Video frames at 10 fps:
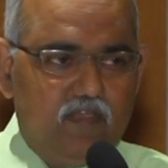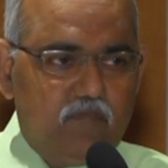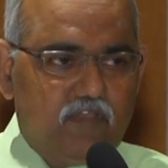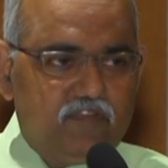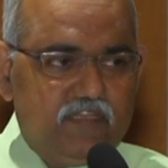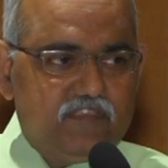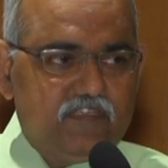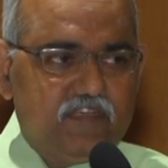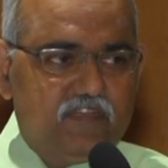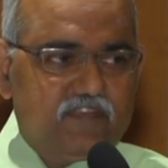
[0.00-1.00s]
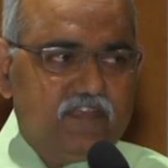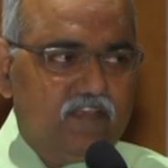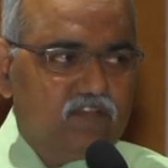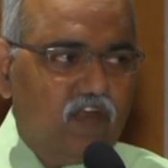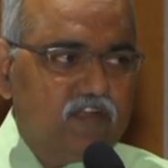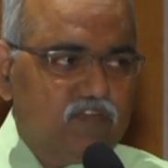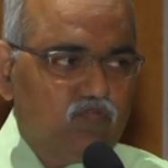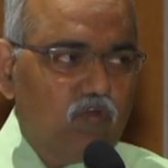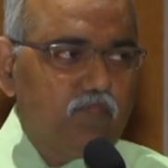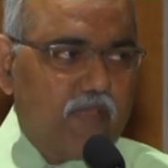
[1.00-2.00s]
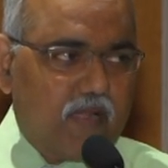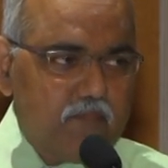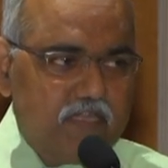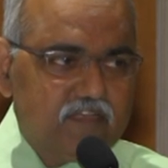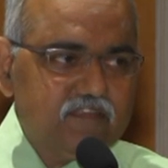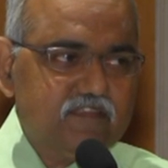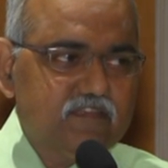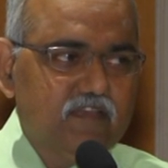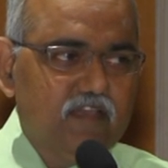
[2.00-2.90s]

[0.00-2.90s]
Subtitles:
Because each industry has got its own parameters